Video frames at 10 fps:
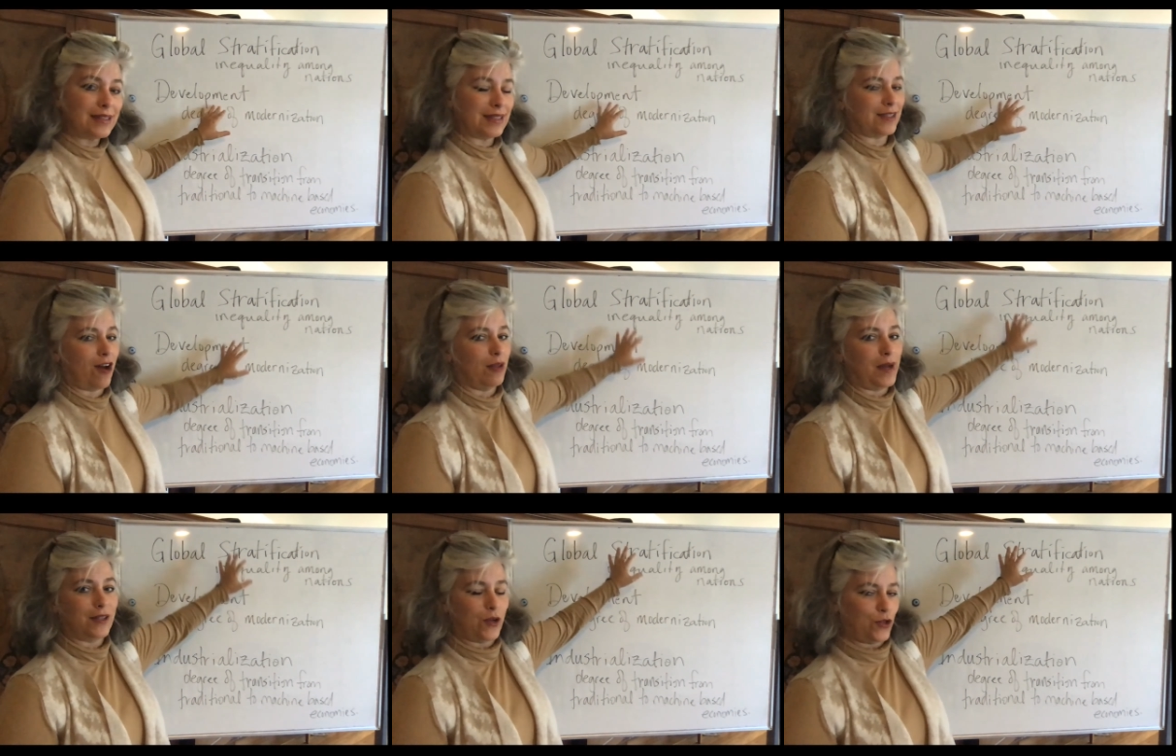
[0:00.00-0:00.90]
It's all
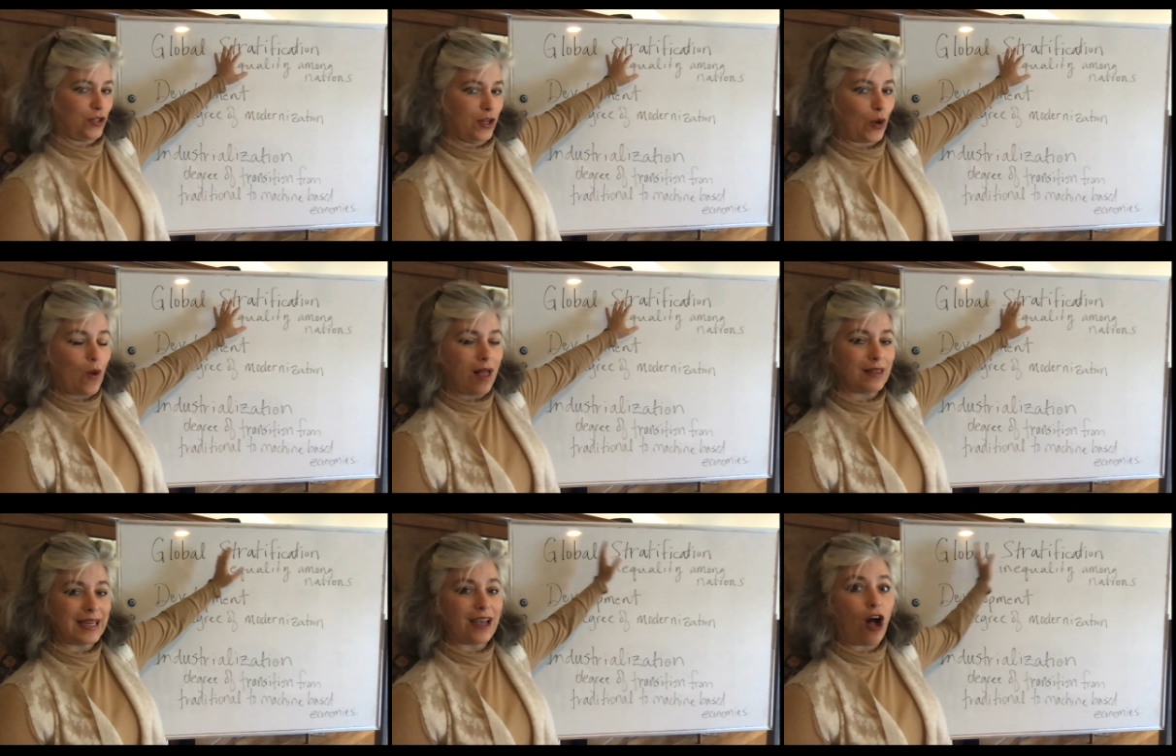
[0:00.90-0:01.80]
about social
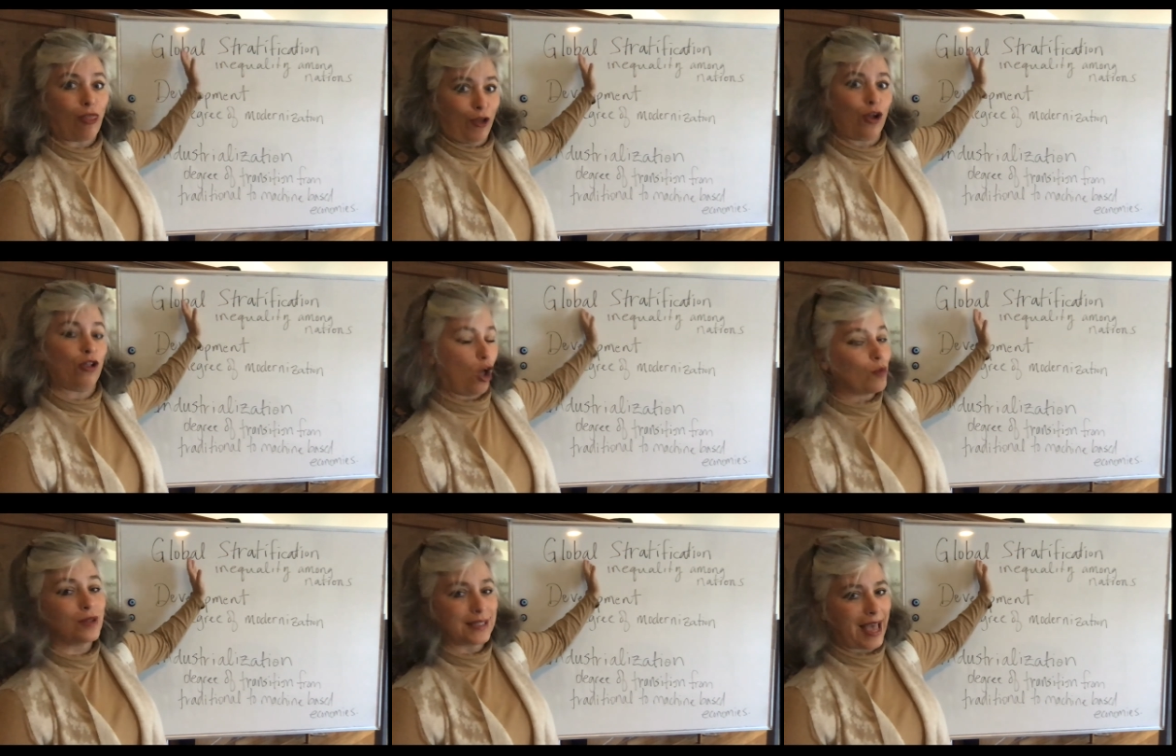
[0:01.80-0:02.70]
inequality on the
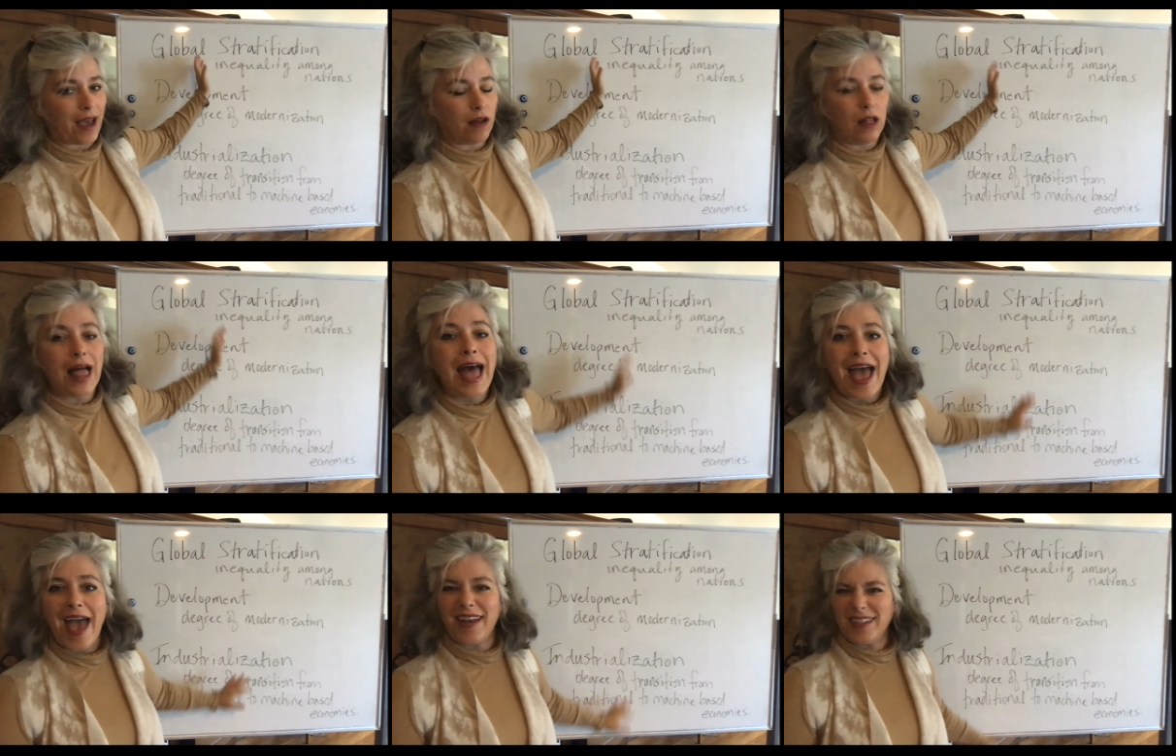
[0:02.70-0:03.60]
global scale
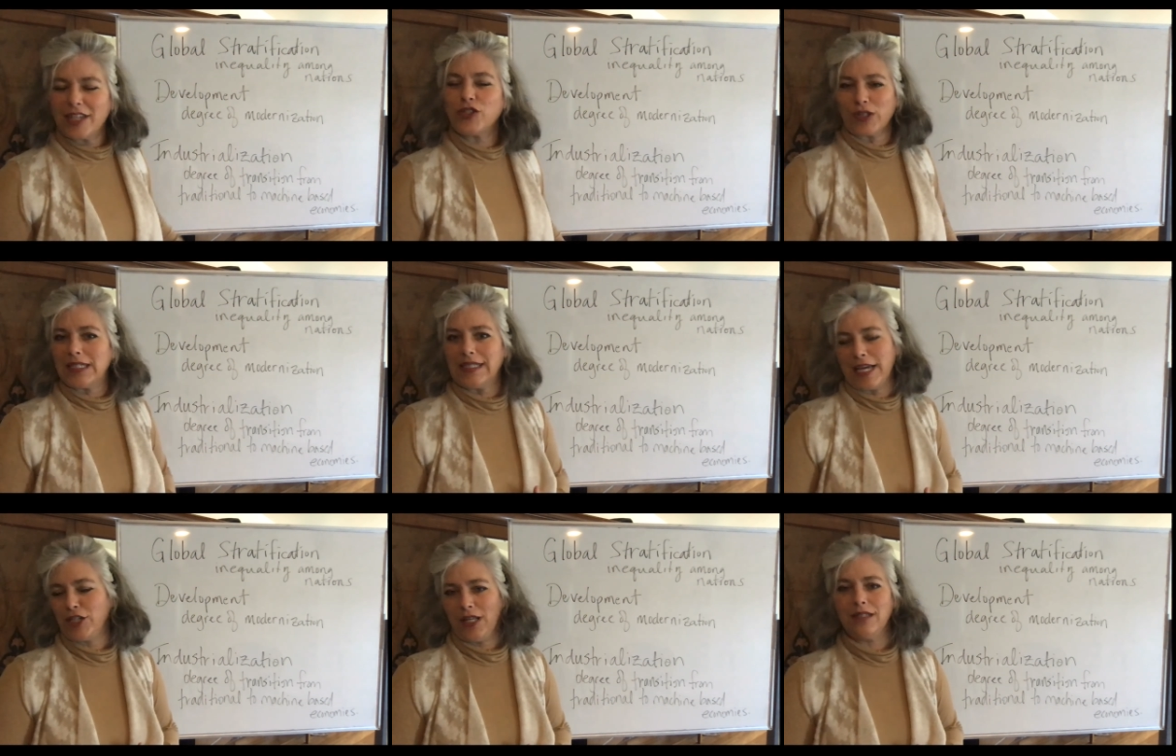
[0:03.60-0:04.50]
and
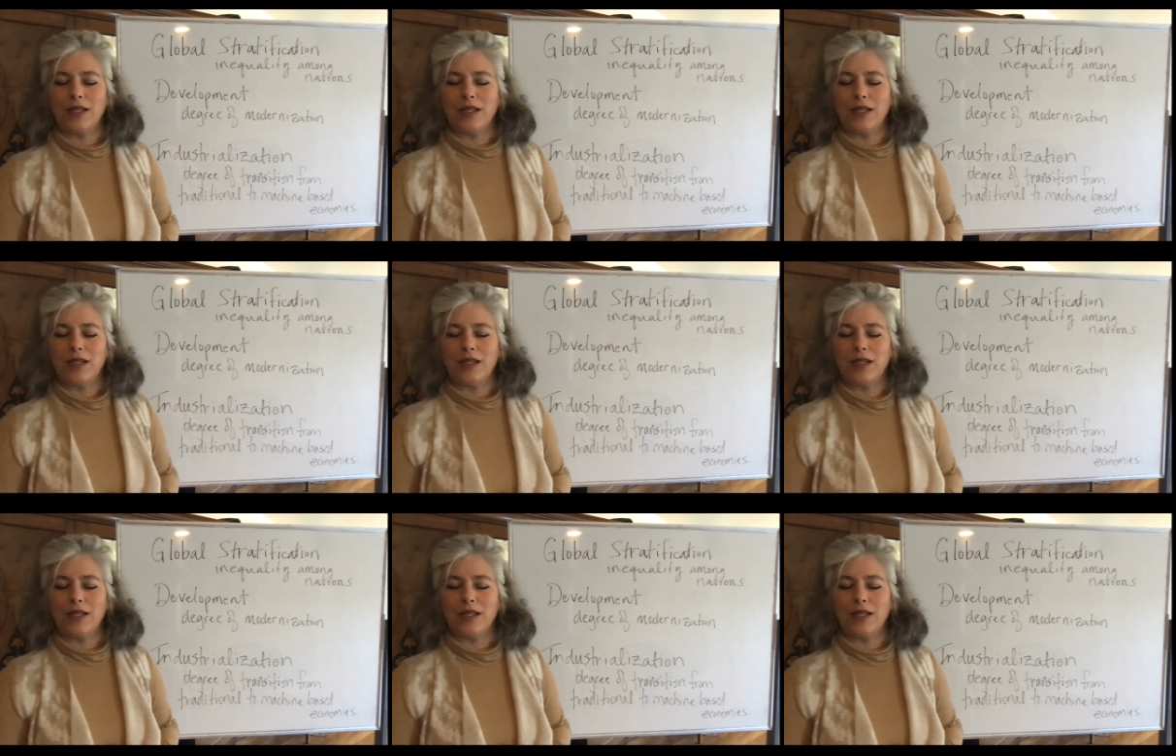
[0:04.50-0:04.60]
industrialization.